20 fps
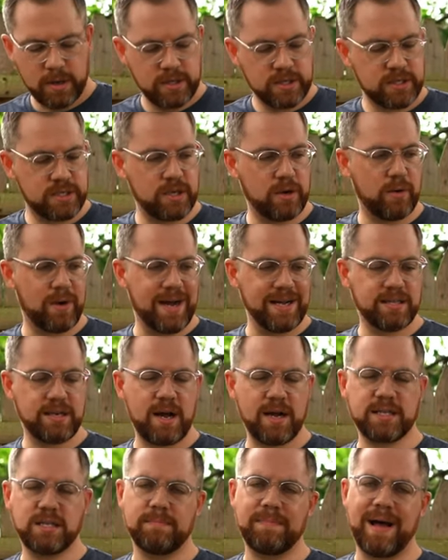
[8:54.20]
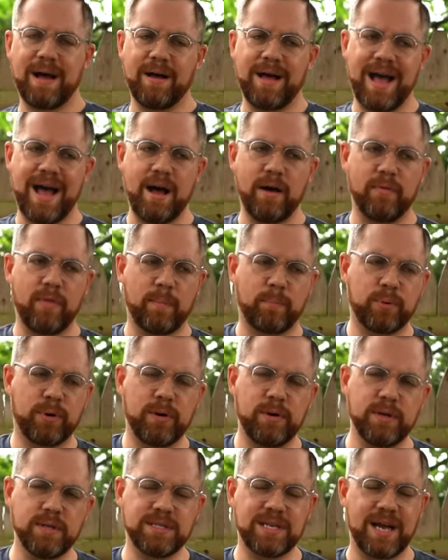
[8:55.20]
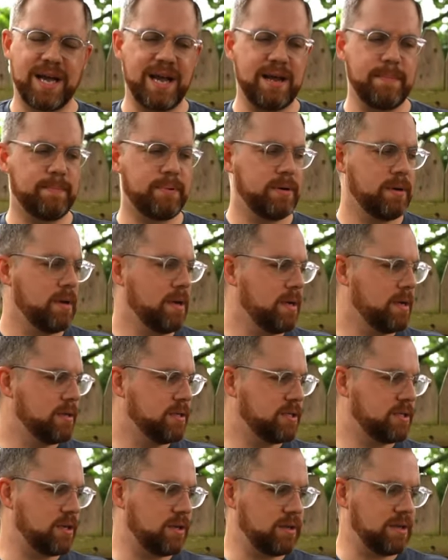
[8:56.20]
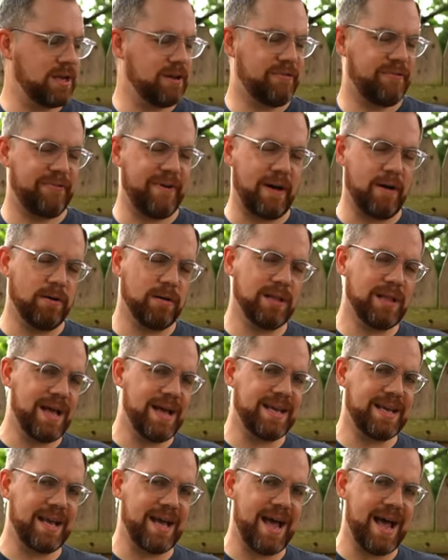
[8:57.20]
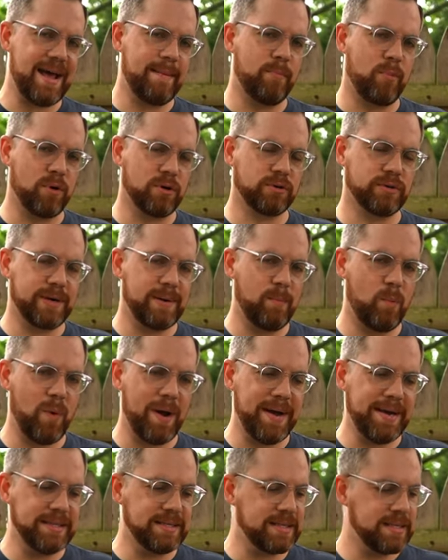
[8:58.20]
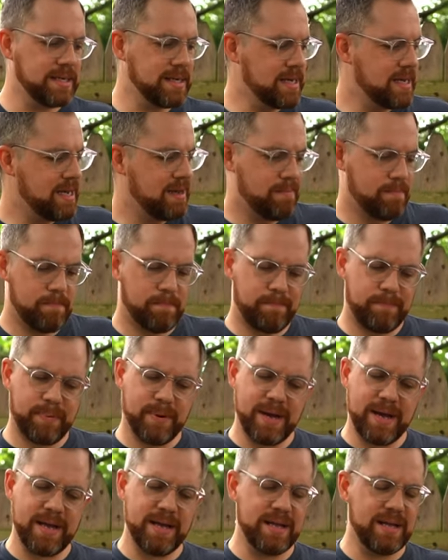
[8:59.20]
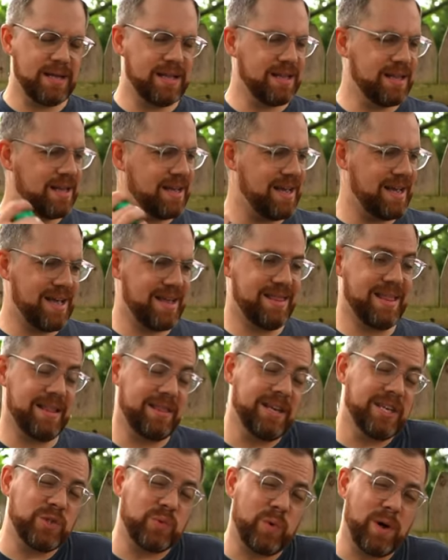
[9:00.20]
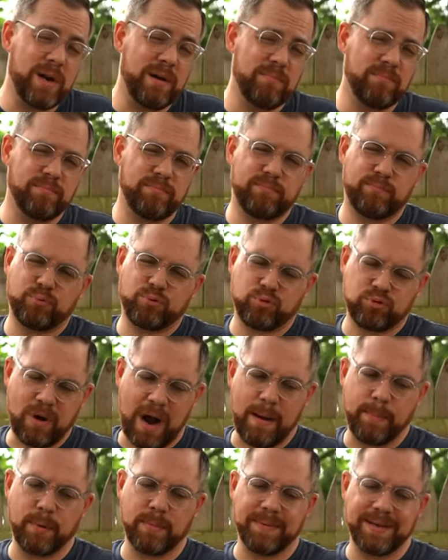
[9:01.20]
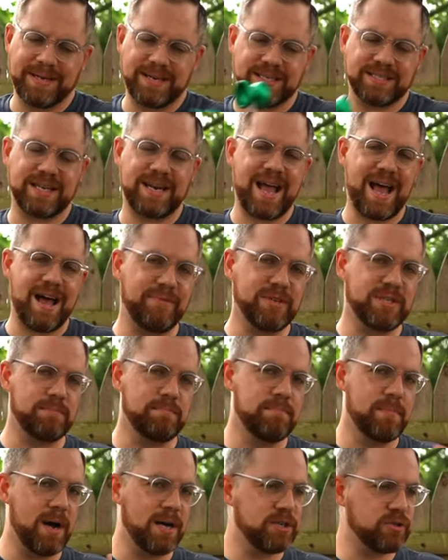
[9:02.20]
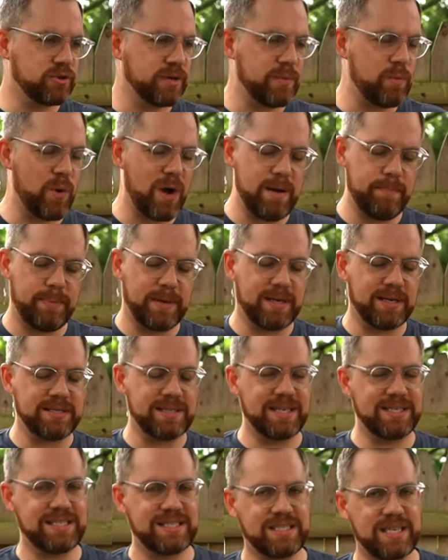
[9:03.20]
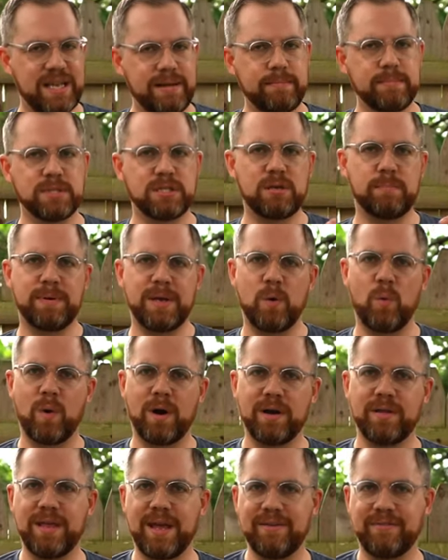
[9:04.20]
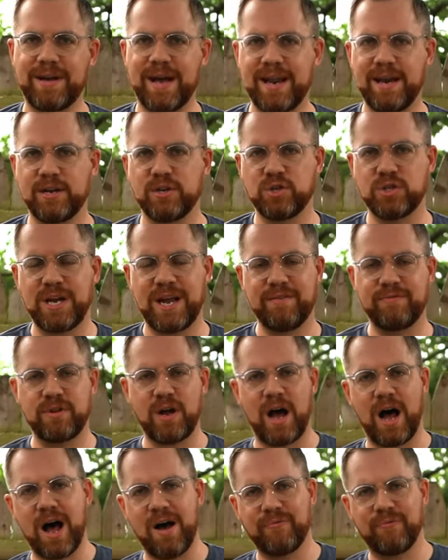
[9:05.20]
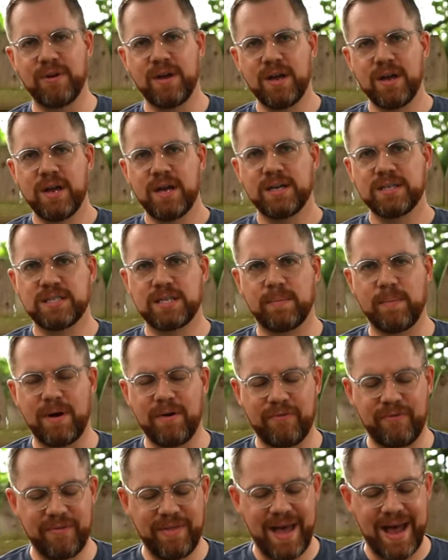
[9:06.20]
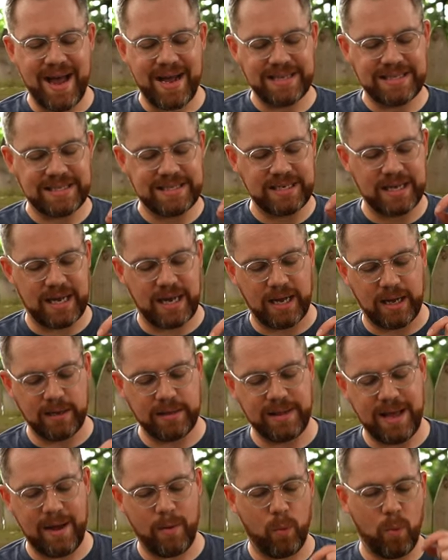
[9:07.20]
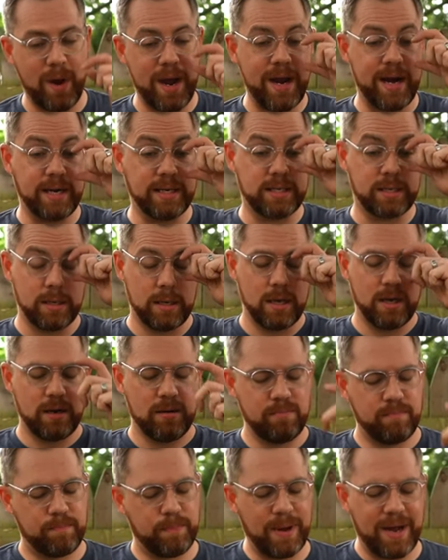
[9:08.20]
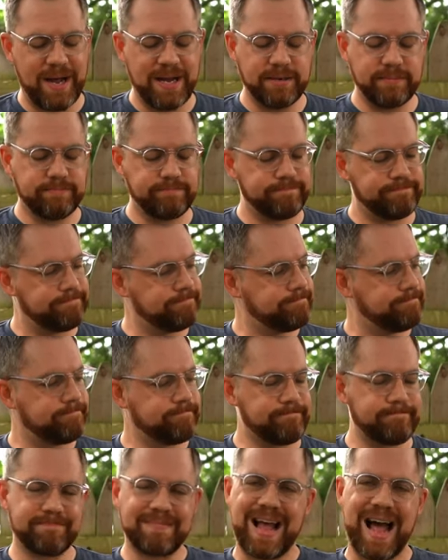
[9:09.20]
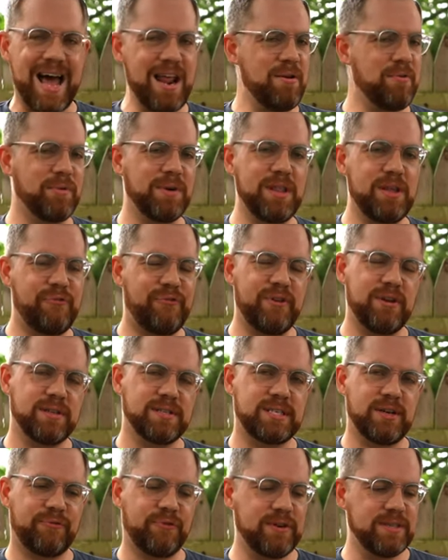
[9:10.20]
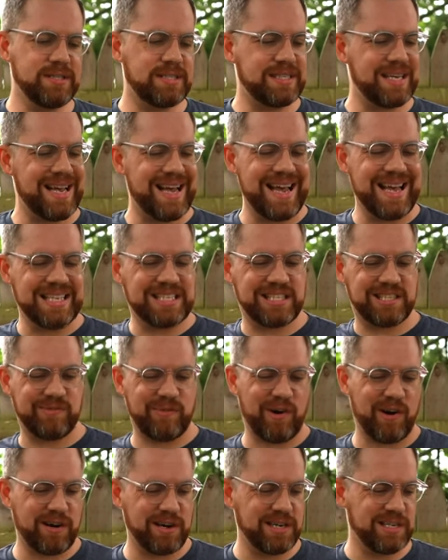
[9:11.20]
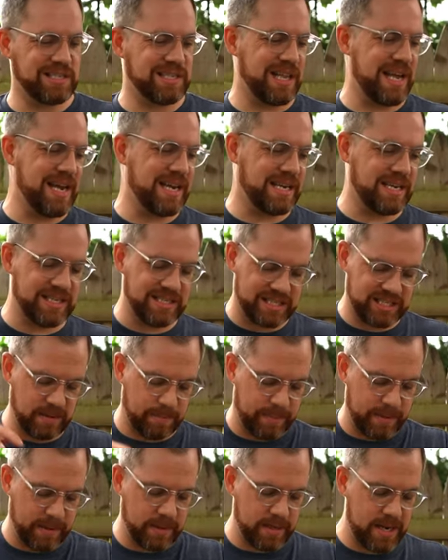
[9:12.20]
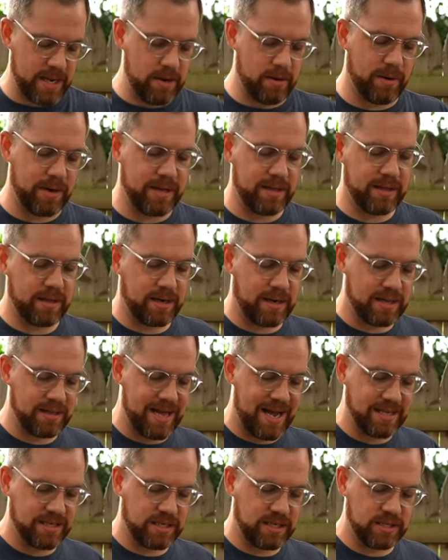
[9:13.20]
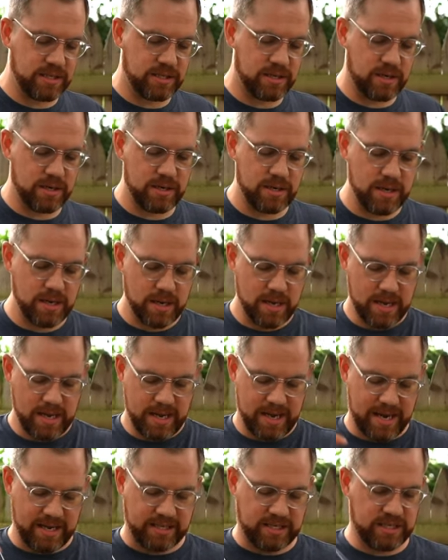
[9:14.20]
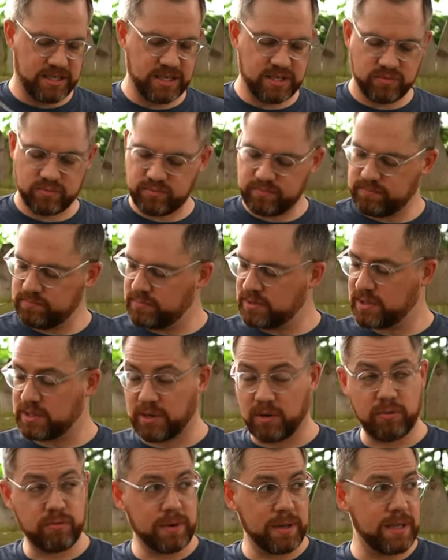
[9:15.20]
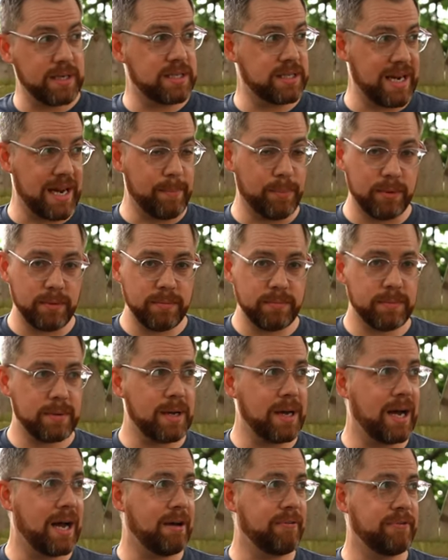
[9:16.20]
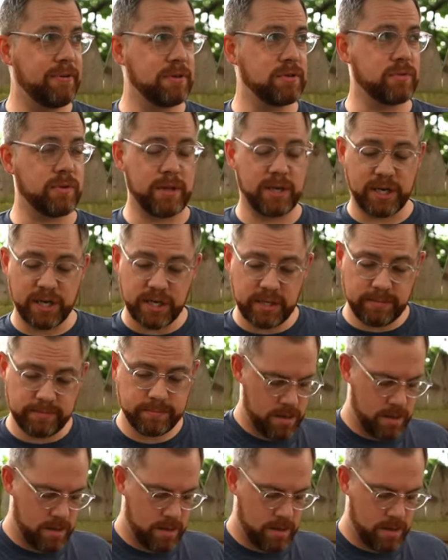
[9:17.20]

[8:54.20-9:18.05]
So I talked about how the prototype certainly felt like it had more rim weight, but, and that this one probably doesn't as much rim weight because that seems to be where they've kind of shaved off some of that, uh, that weight. But I don't really feel a difference as far as like stability or anything like that's concerned. It's just still really stable, uh, feels really good.